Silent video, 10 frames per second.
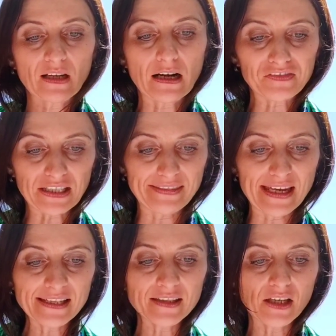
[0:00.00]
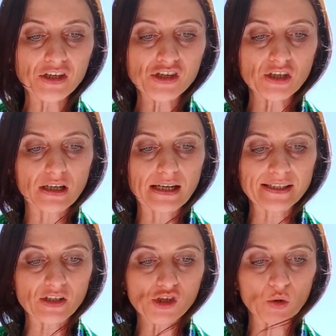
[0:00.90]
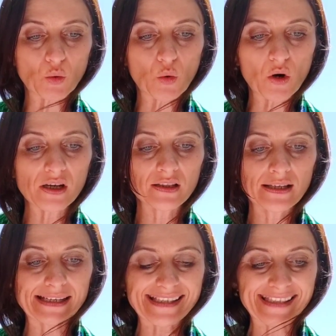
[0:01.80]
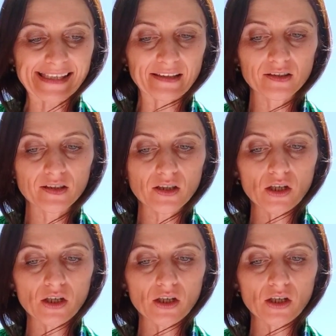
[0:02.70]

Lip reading: After that, each essential oil is sent